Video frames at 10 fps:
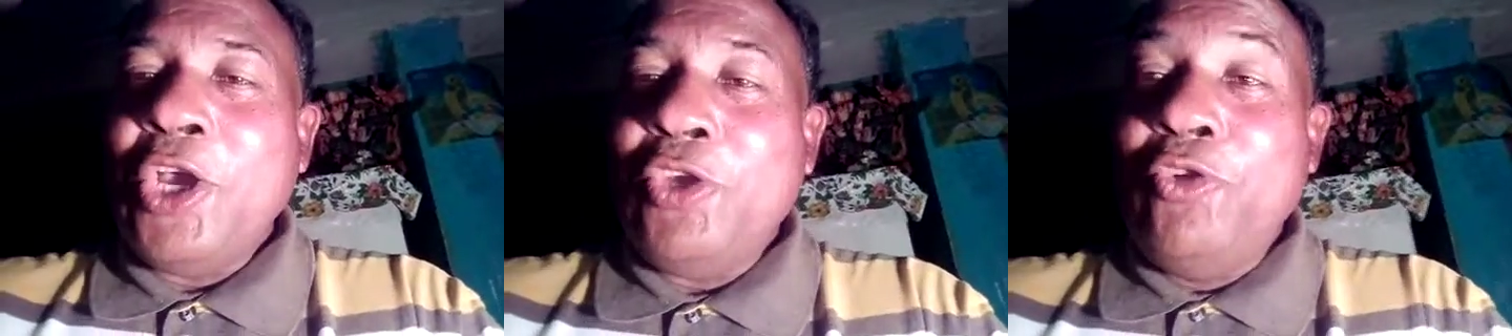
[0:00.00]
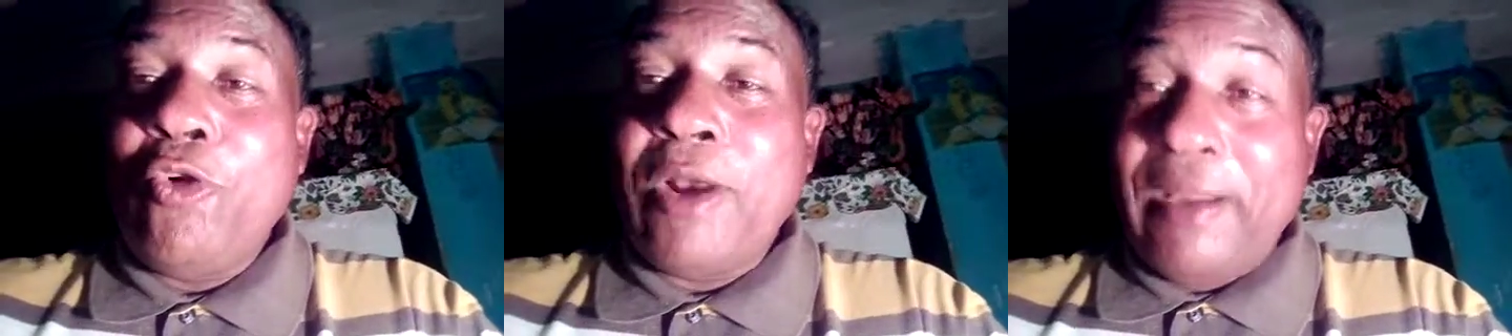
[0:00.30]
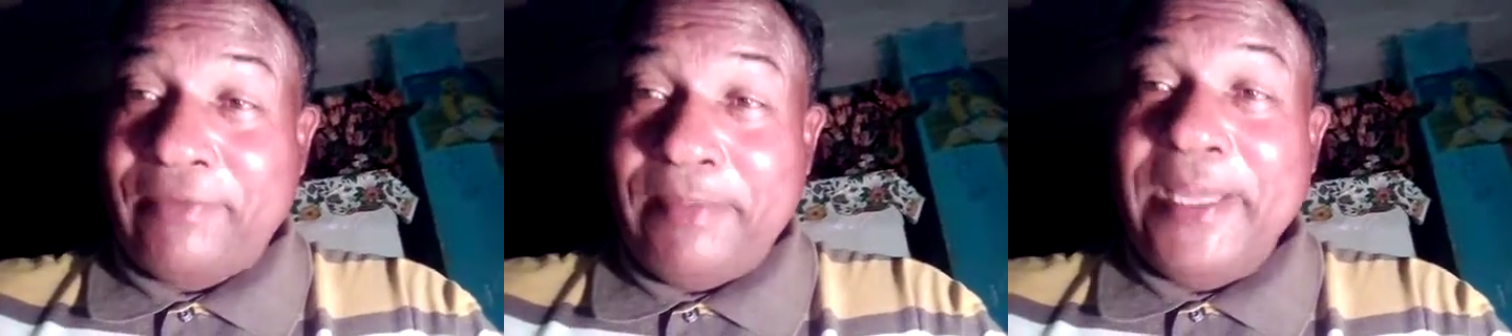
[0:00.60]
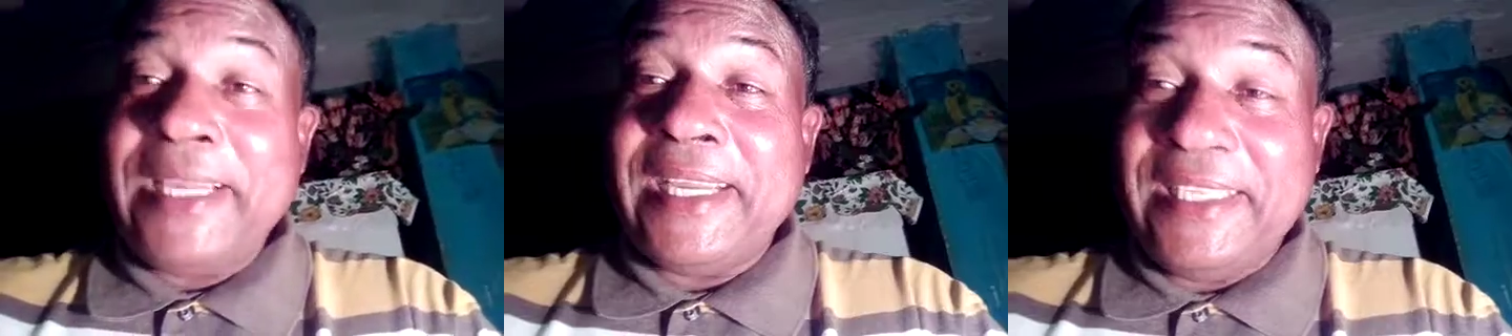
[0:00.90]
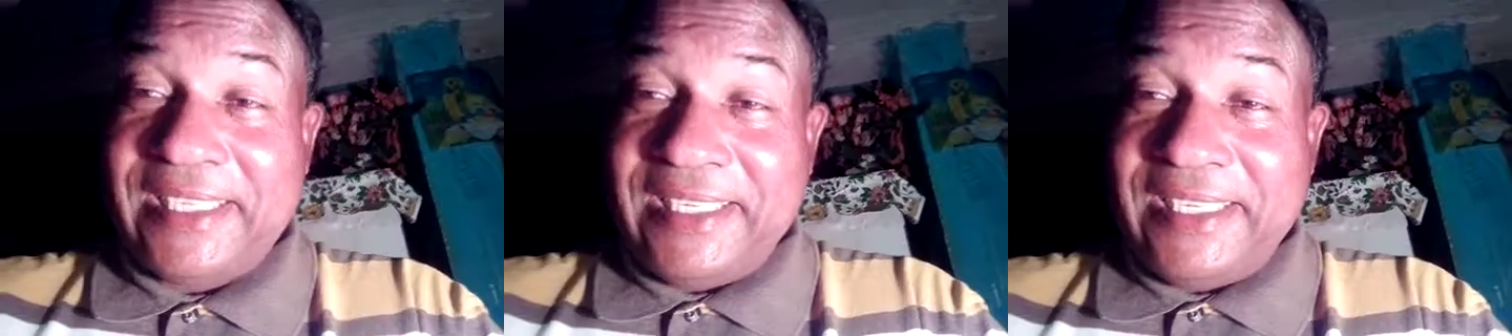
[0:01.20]
you all have to make a,
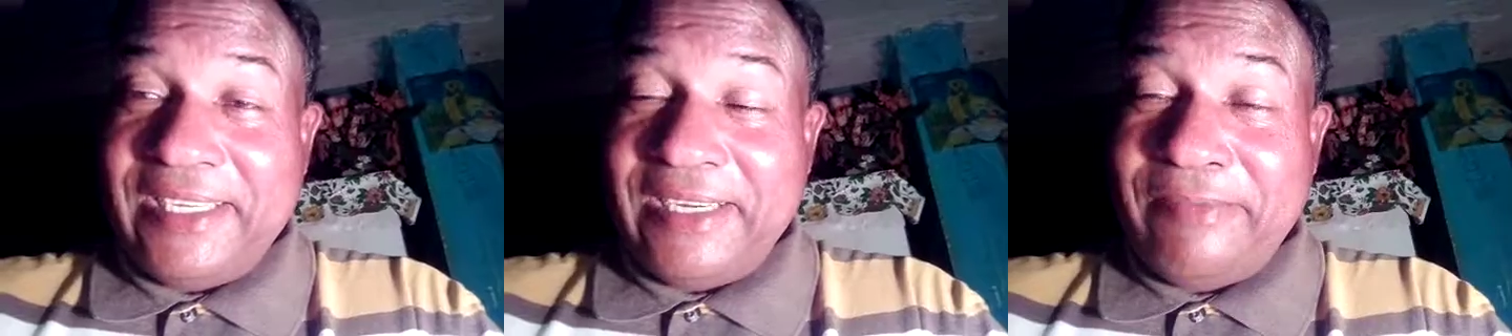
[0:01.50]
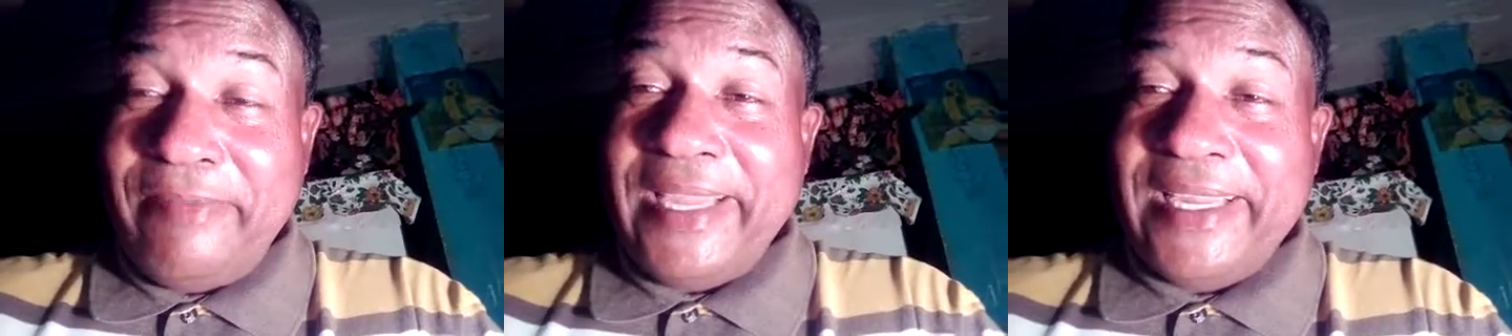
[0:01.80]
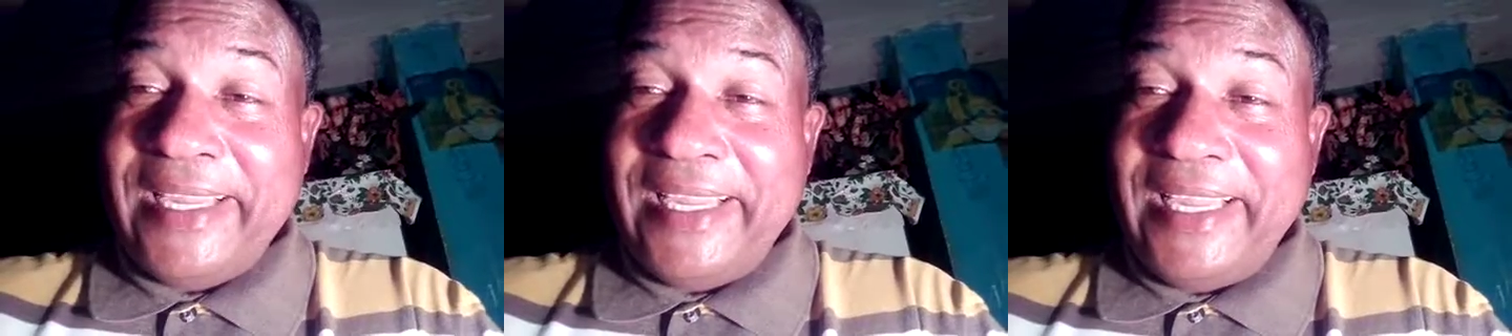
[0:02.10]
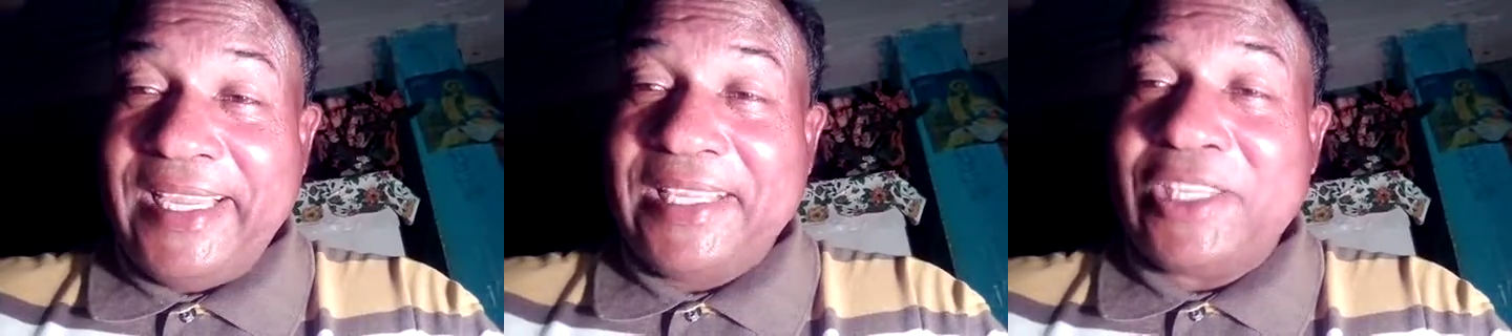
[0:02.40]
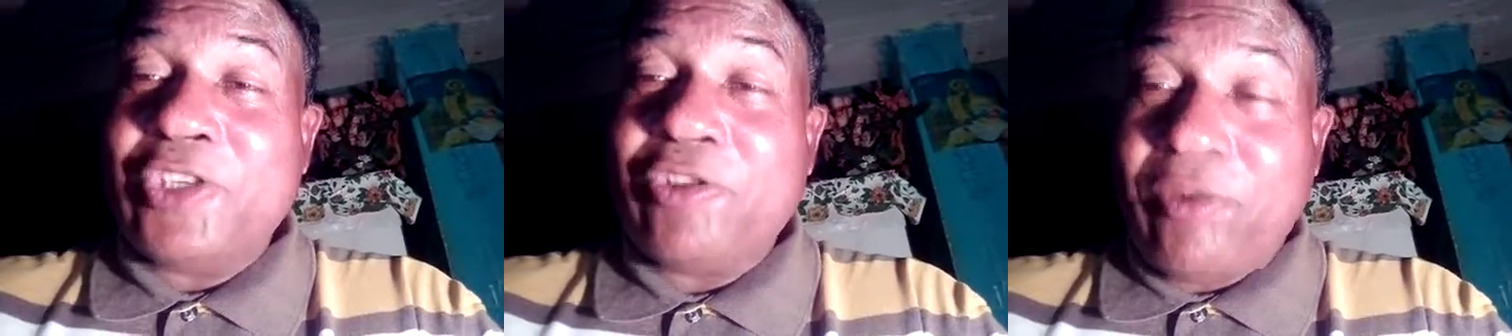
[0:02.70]
make a
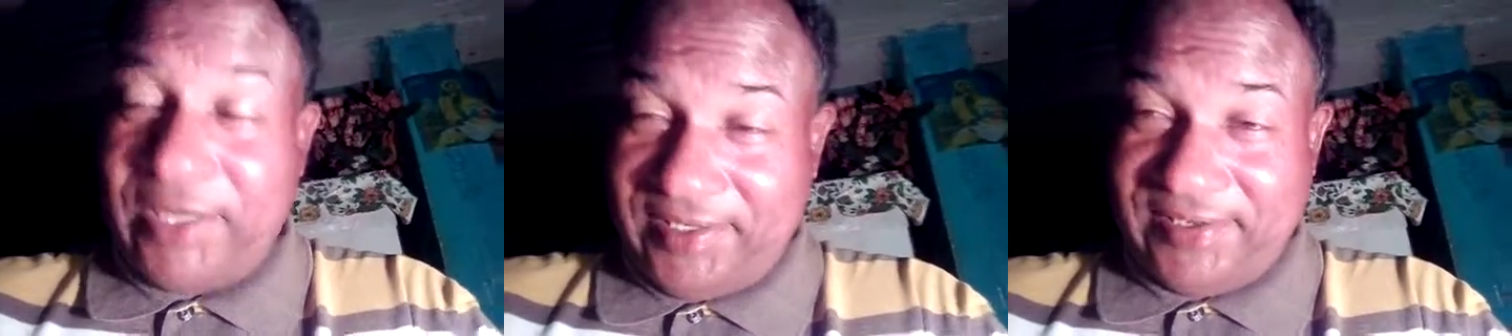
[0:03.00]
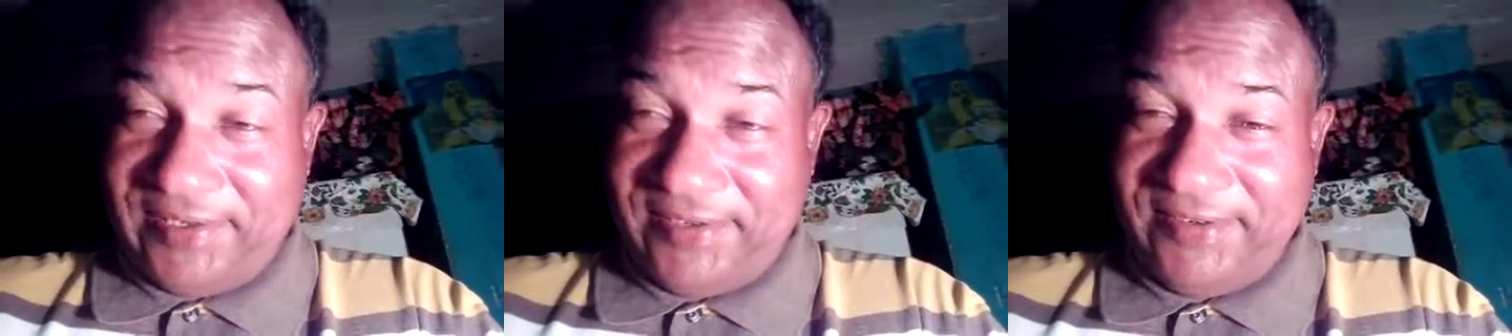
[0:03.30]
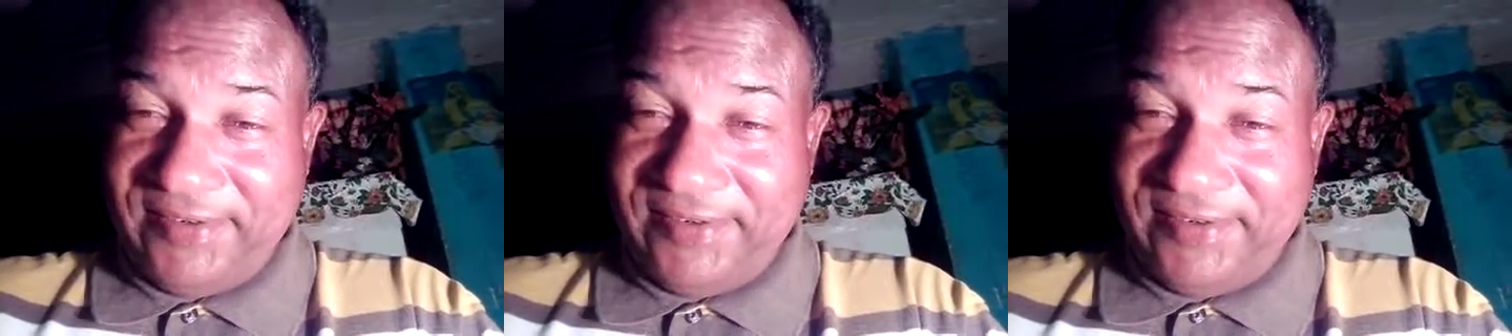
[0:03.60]
choice